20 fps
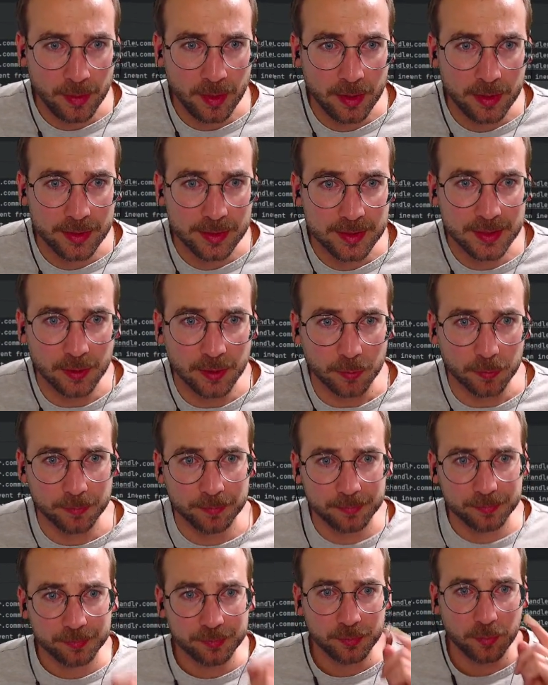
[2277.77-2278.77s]
So
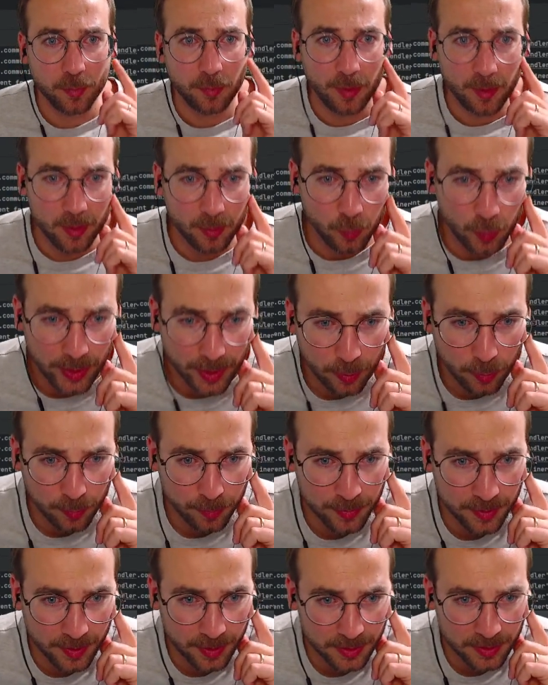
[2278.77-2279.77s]
we
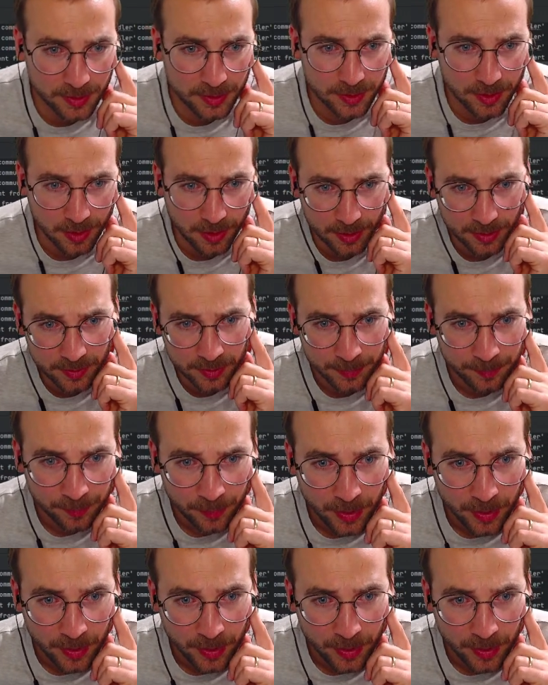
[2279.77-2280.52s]
open the start,